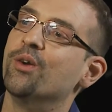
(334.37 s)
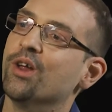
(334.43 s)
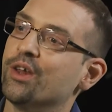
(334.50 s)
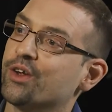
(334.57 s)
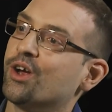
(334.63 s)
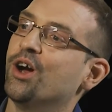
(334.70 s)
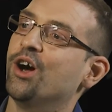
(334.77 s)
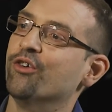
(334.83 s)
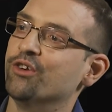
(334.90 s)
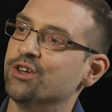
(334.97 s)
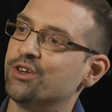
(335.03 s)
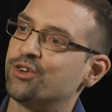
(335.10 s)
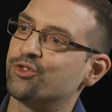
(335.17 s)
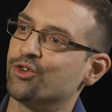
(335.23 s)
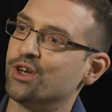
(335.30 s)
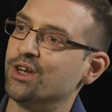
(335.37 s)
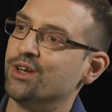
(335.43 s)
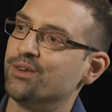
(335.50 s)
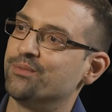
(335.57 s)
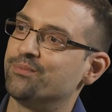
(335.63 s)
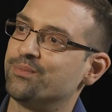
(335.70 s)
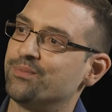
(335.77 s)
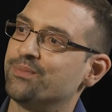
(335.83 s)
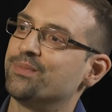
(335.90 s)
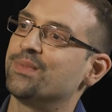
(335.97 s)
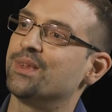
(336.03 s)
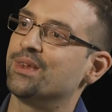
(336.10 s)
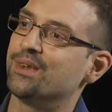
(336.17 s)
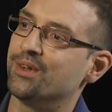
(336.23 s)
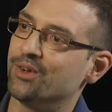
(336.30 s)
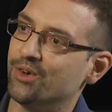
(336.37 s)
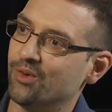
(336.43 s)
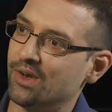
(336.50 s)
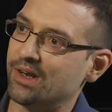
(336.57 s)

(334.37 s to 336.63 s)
like the car industry, all of